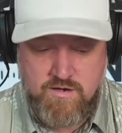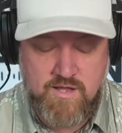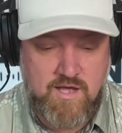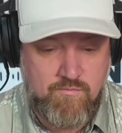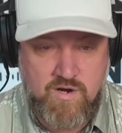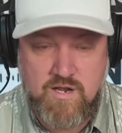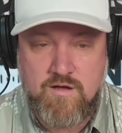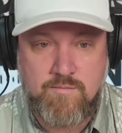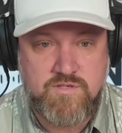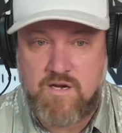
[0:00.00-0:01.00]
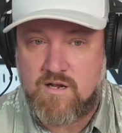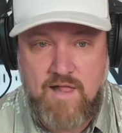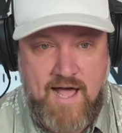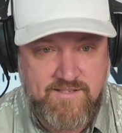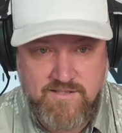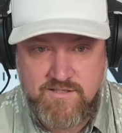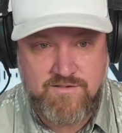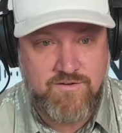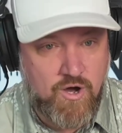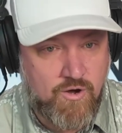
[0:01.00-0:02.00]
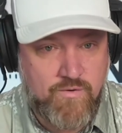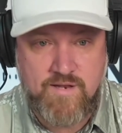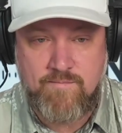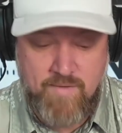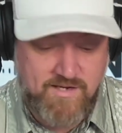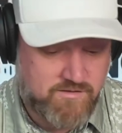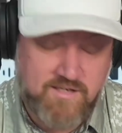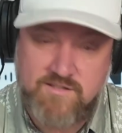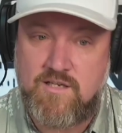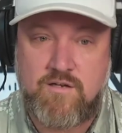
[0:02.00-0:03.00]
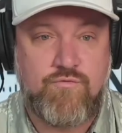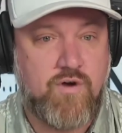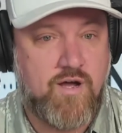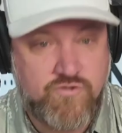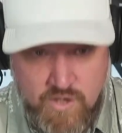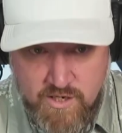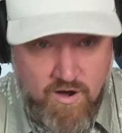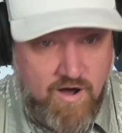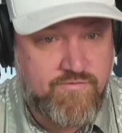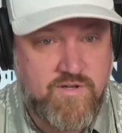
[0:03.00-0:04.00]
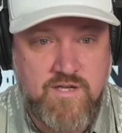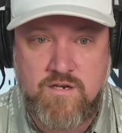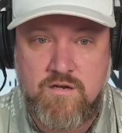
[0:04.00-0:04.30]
And then when it comes to the classes, go and make sure I sit in the front, drink coffee